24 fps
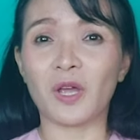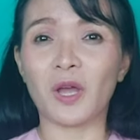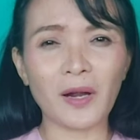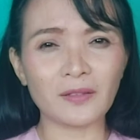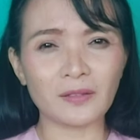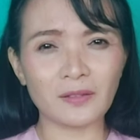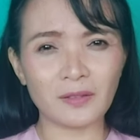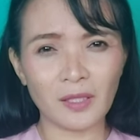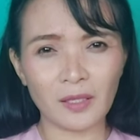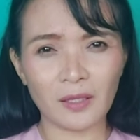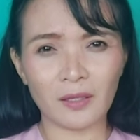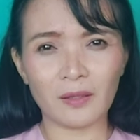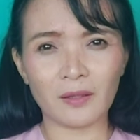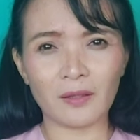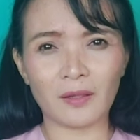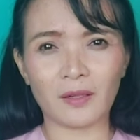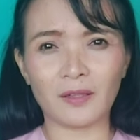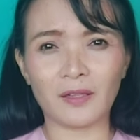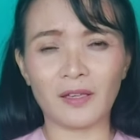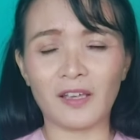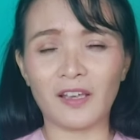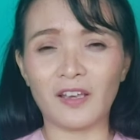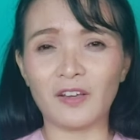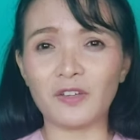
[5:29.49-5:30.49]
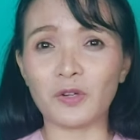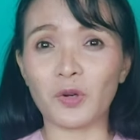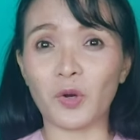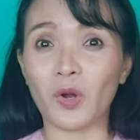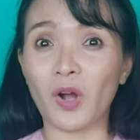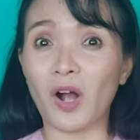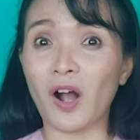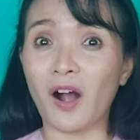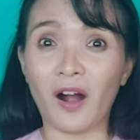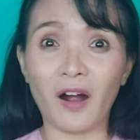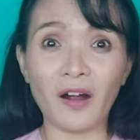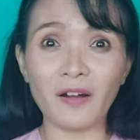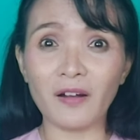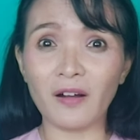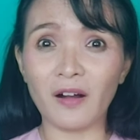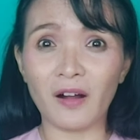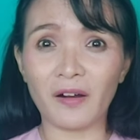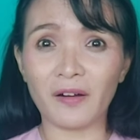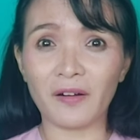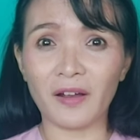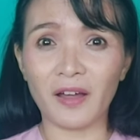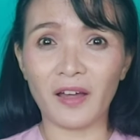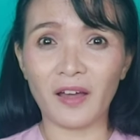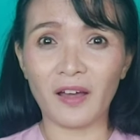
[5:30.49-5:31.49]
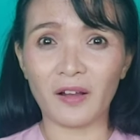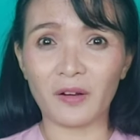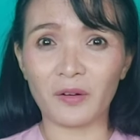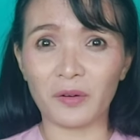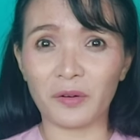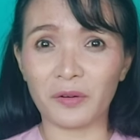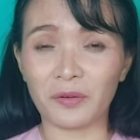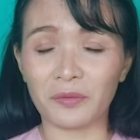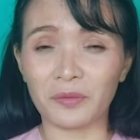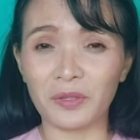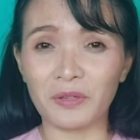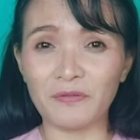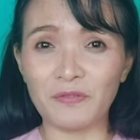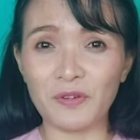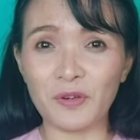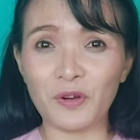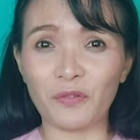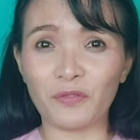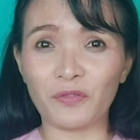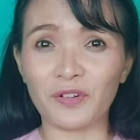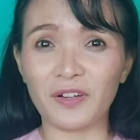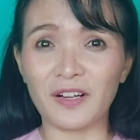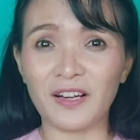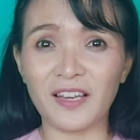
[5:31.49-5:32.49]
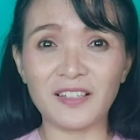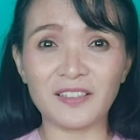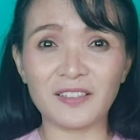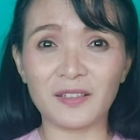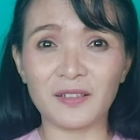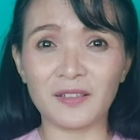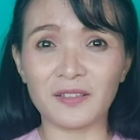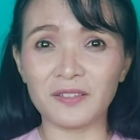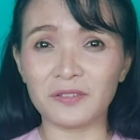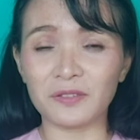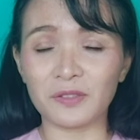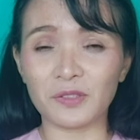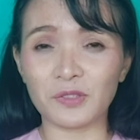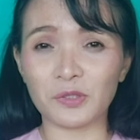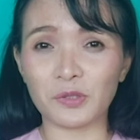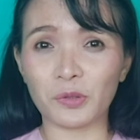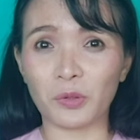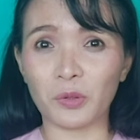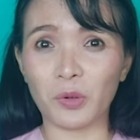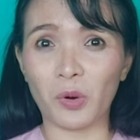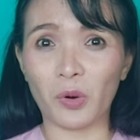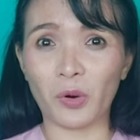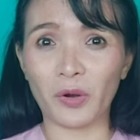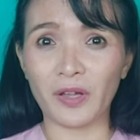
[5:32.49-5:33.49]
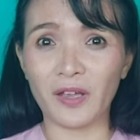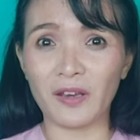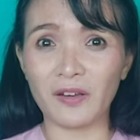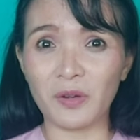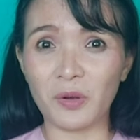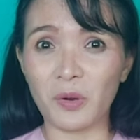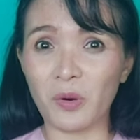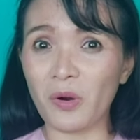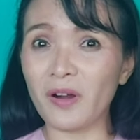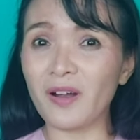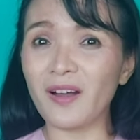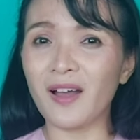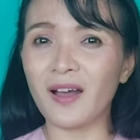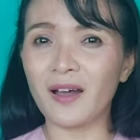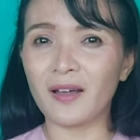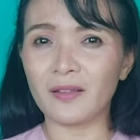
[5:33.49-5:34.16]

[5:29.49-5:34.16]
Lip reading: particularly in your RRL or review of related literature or in your